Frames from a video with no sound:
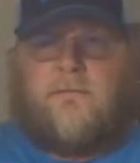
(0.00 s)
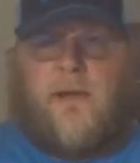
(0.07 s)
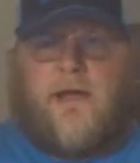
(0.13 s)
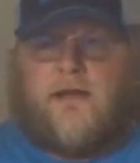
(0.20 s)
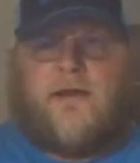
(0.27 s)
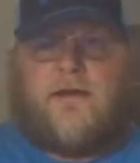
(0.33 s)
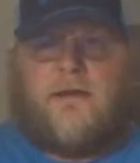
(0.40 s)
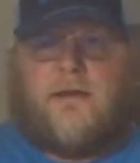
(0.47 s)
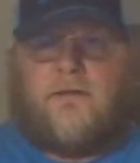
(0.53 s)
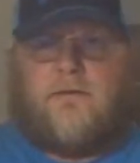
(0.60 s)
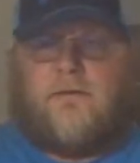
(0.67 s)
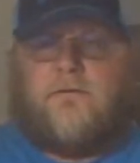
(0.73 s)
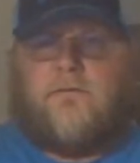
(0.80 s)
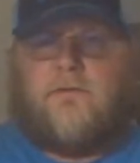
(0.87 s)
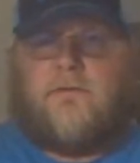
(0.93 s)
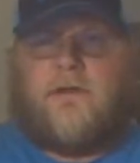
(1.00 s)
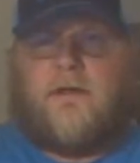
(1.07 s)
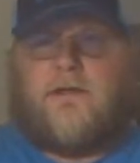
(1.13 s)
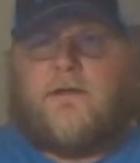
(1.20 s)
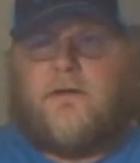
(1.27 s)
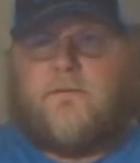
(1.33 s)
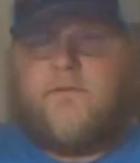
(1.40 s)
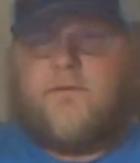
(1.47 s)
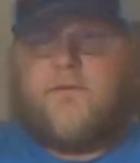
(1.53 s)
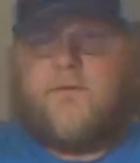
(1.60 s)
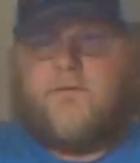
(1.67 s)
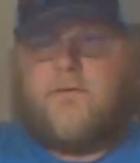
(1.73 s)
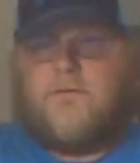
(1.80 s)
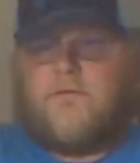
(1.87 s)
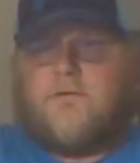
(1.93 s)
back in that Greenville Lake off of the
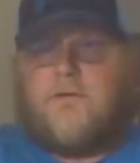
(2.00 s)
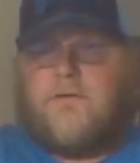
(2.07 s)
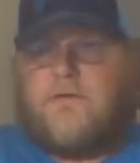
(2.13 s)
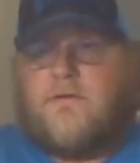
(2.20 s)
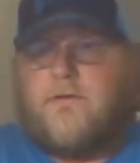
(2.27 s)
shore.